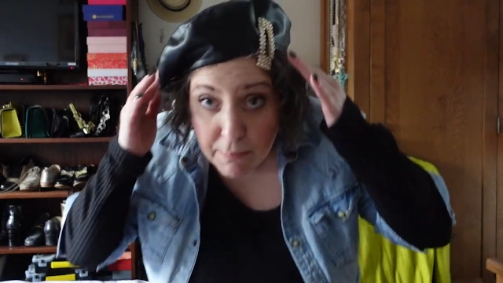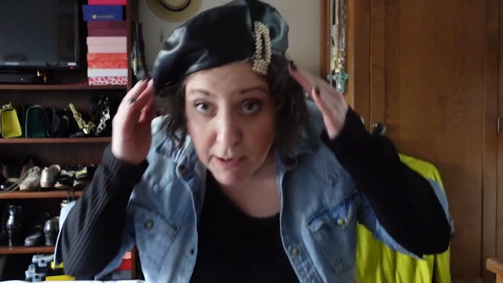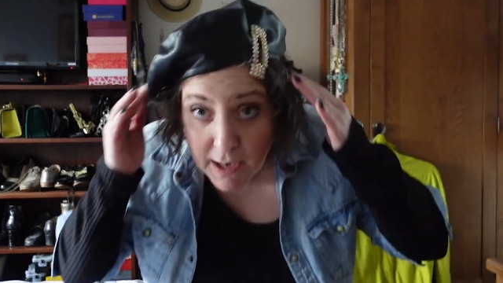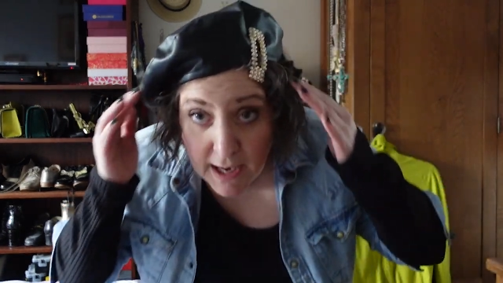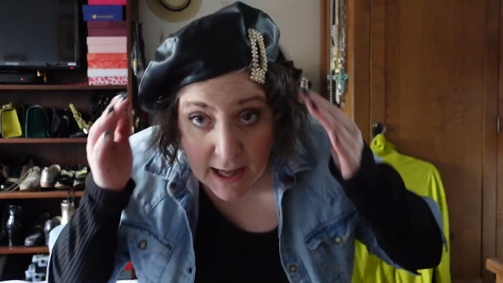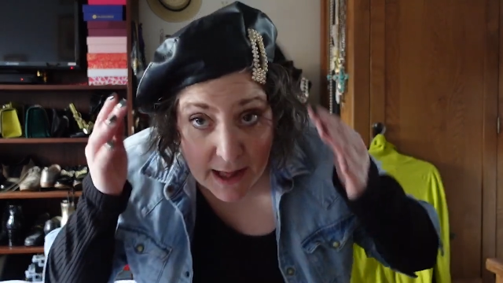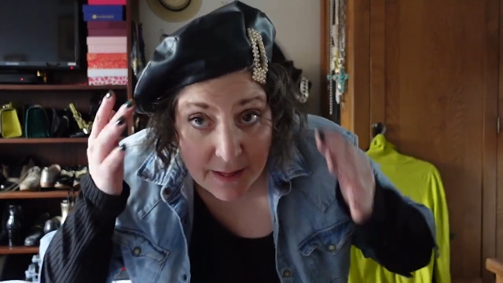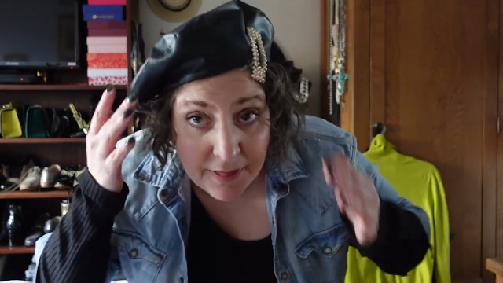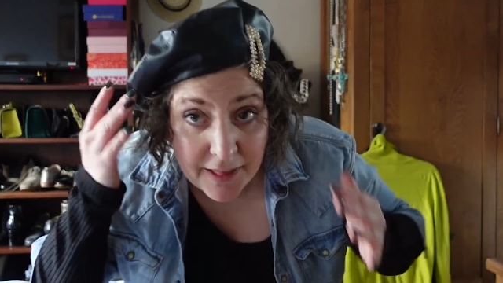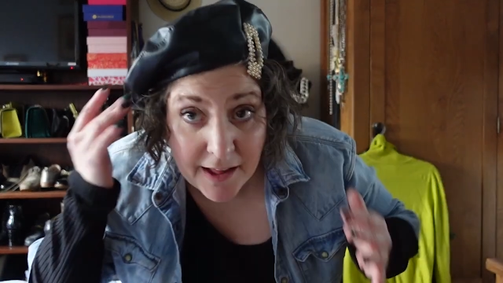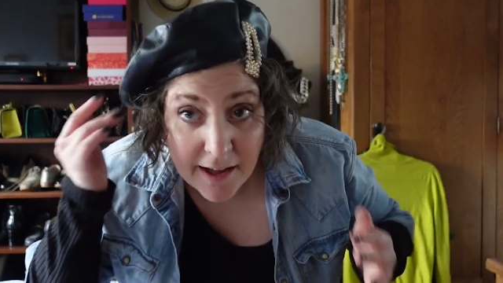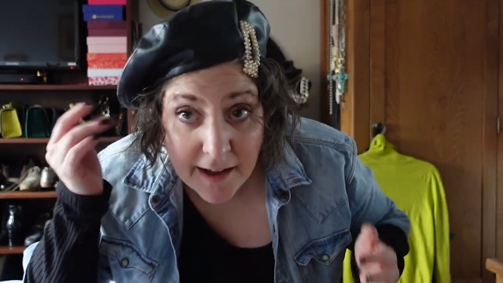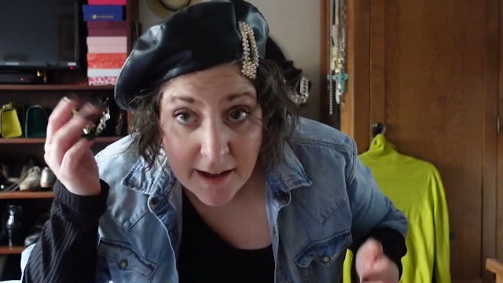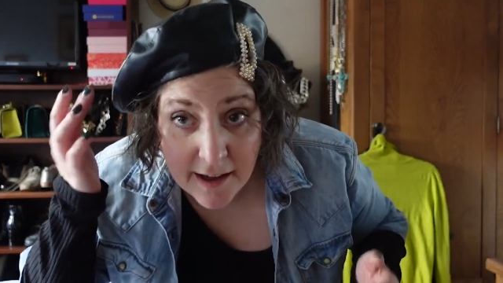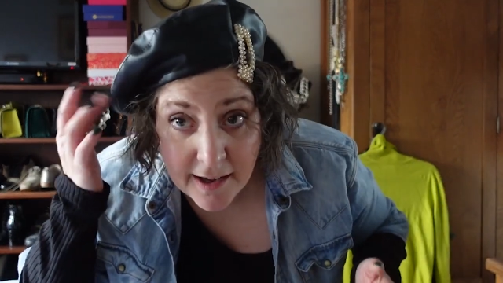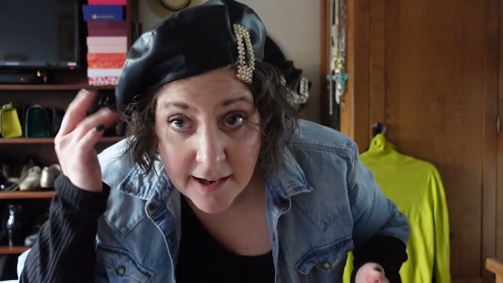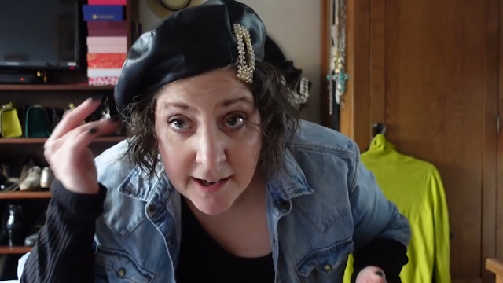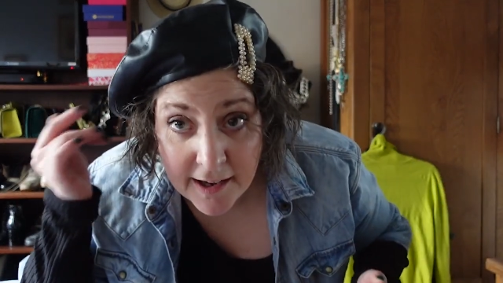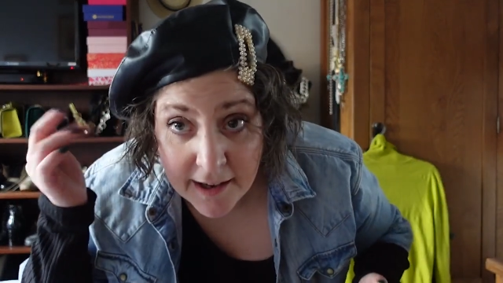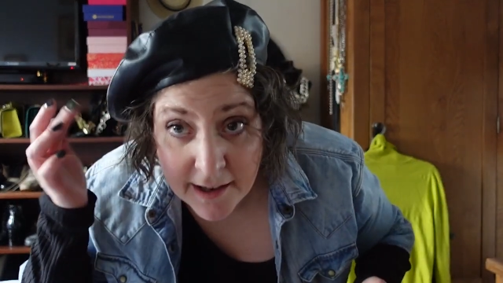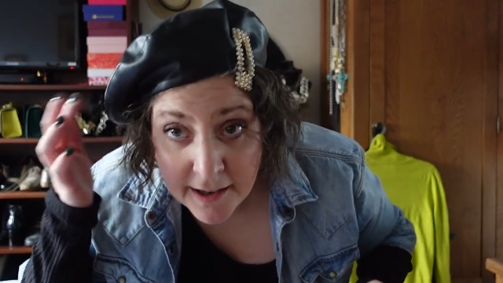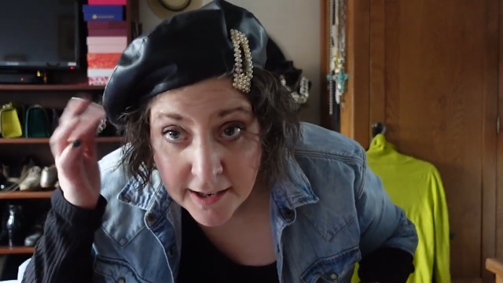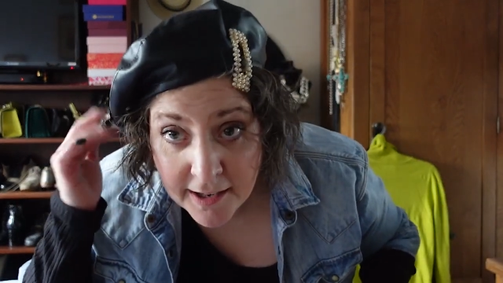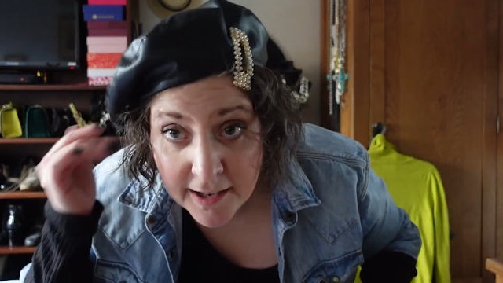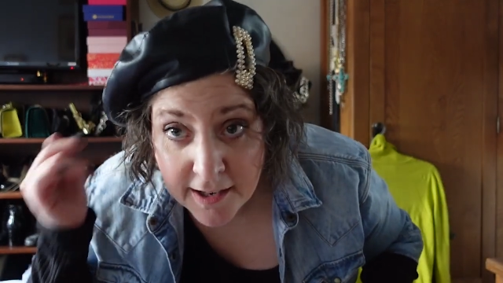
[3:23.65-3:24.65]
pleather
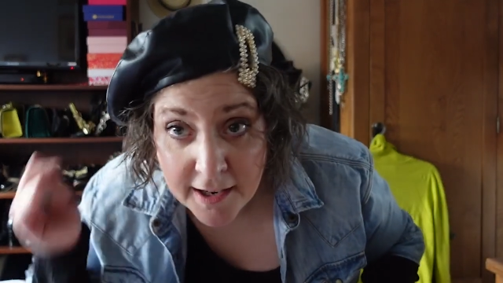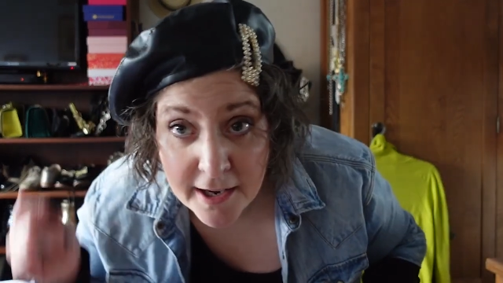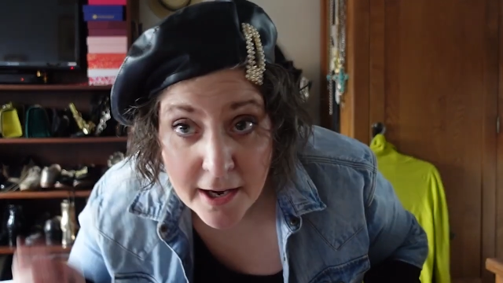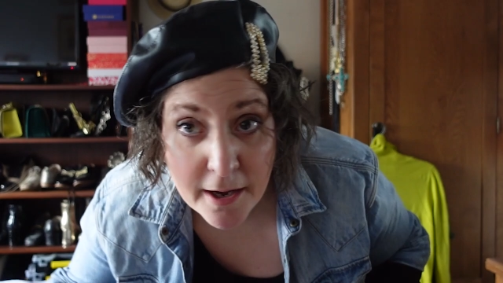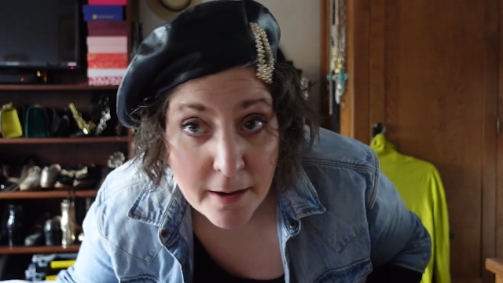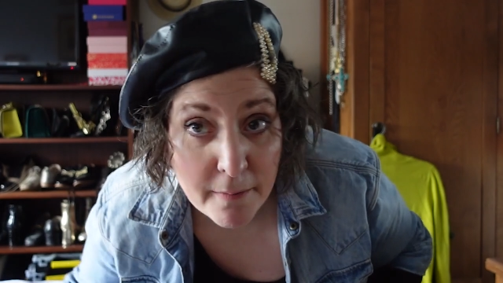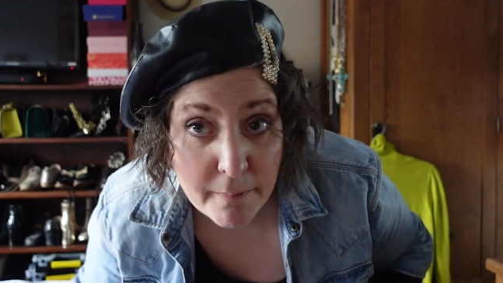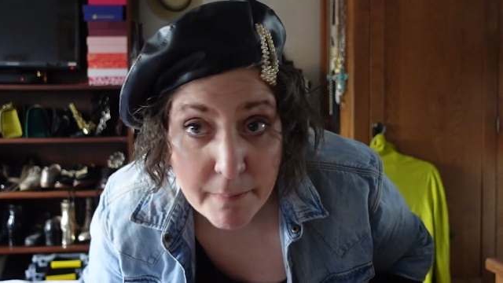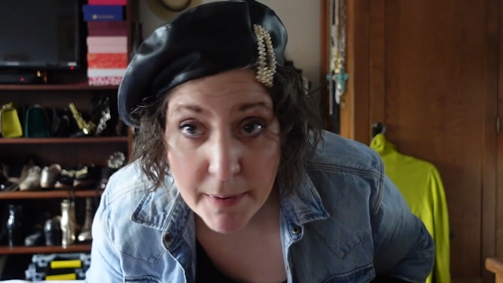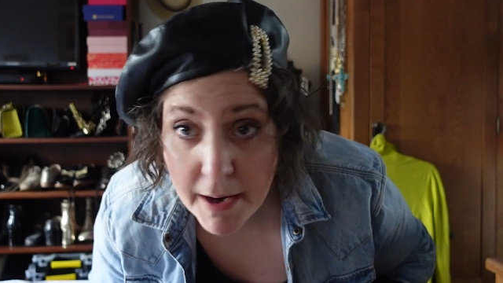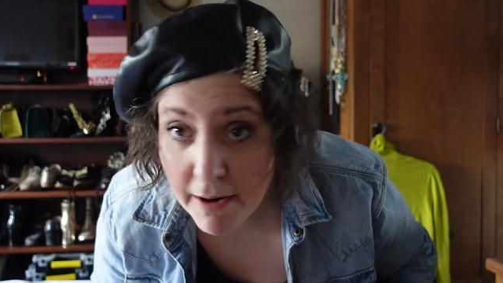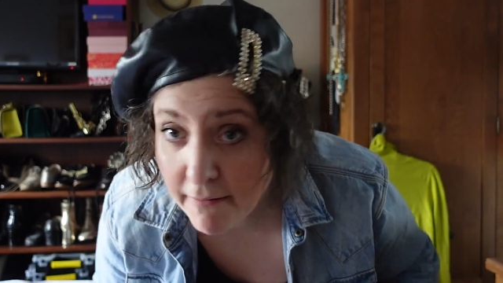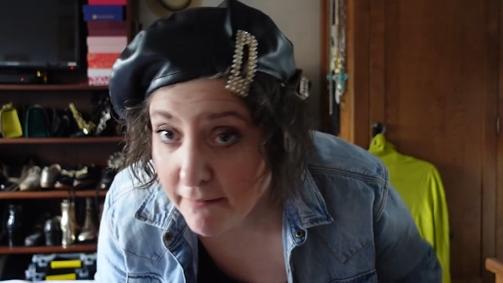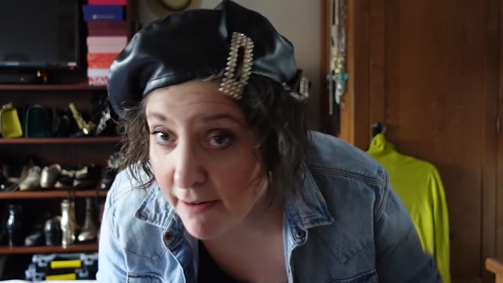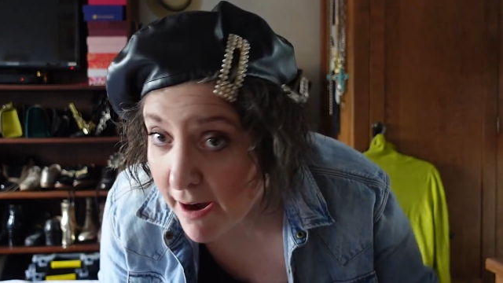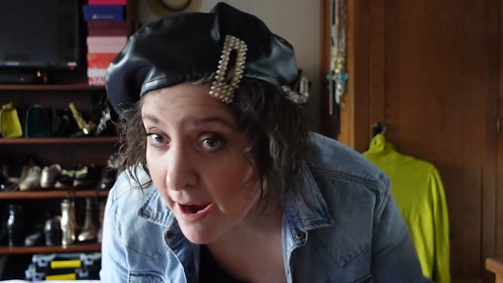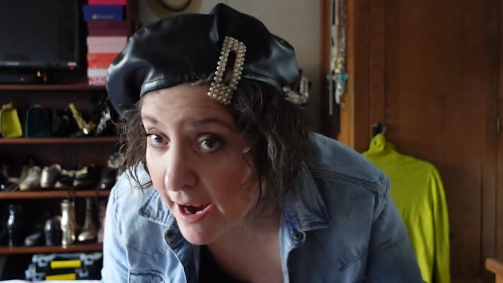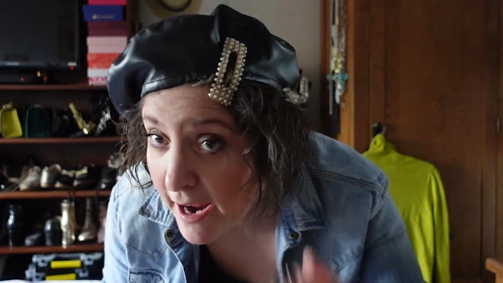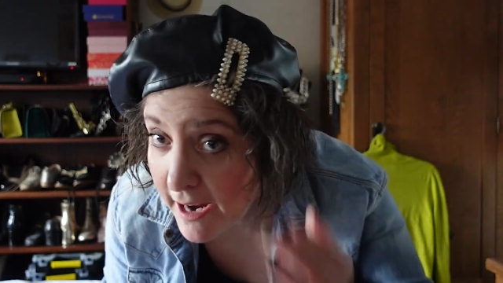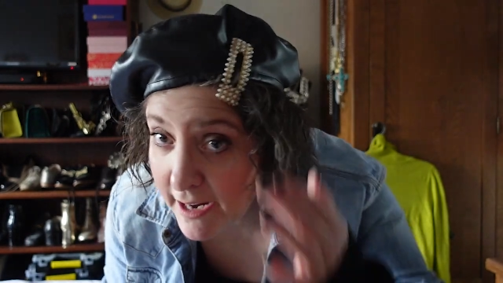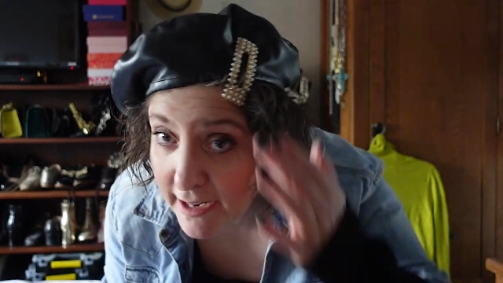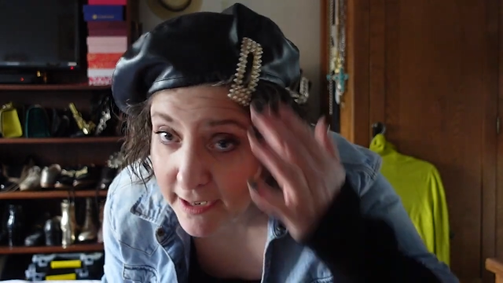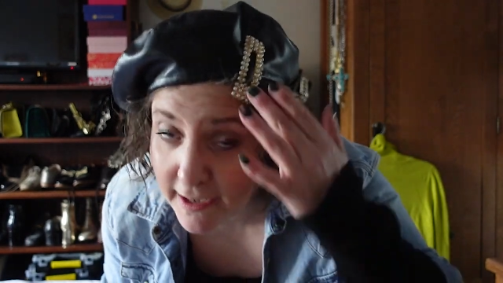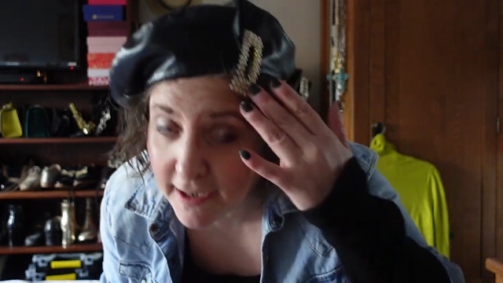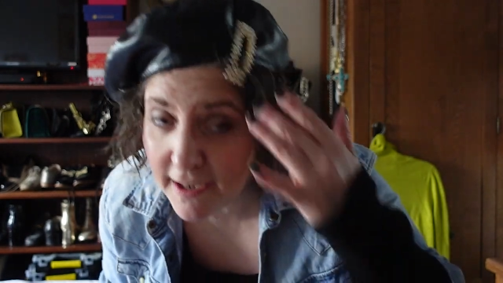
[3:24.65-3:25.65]

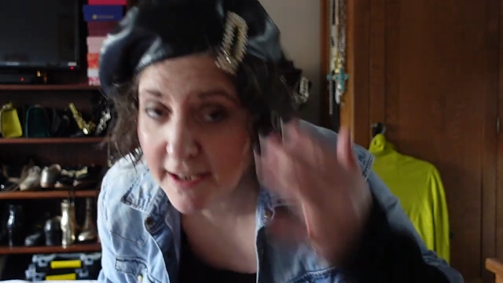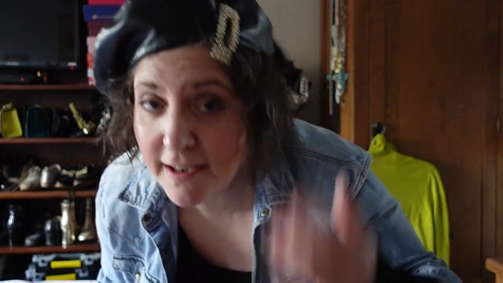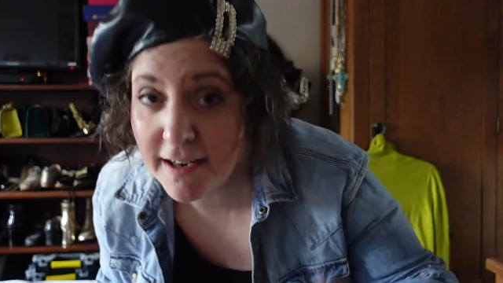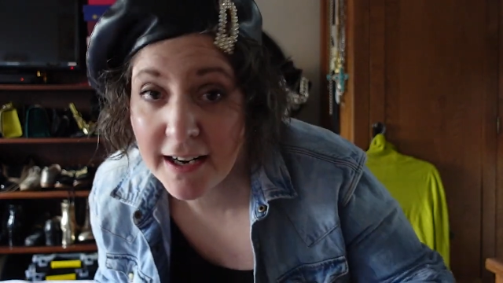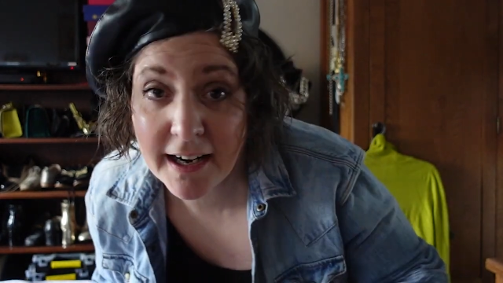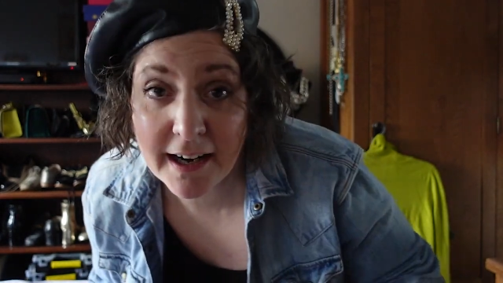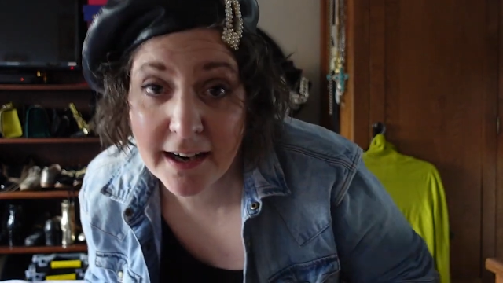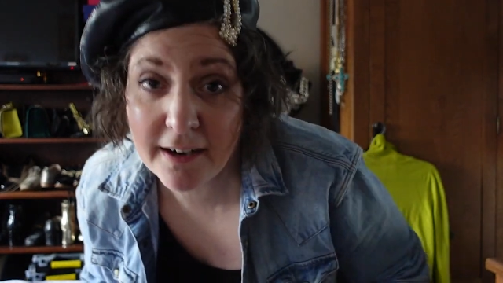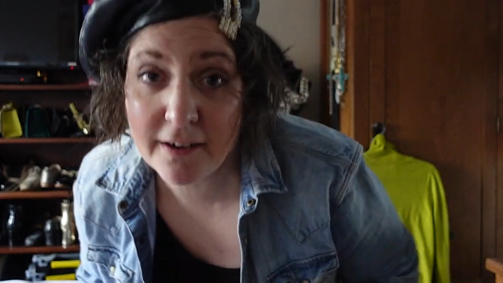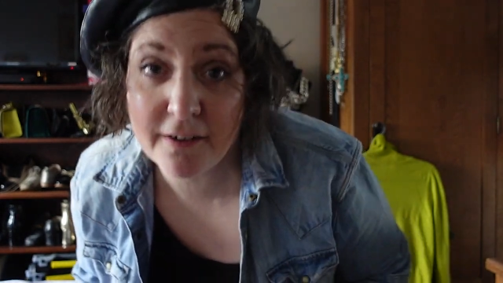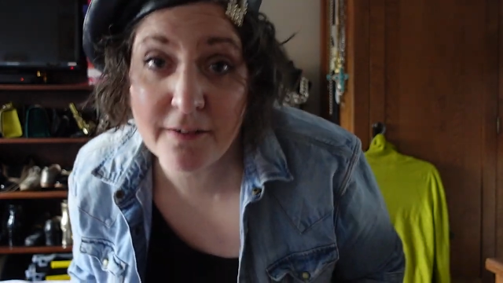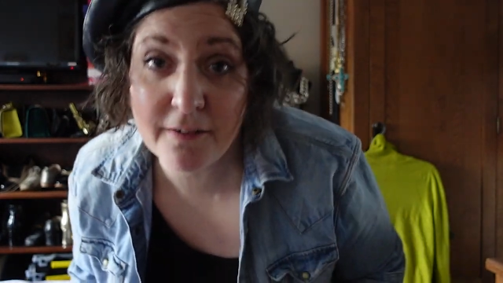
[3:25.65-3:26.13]
beret and a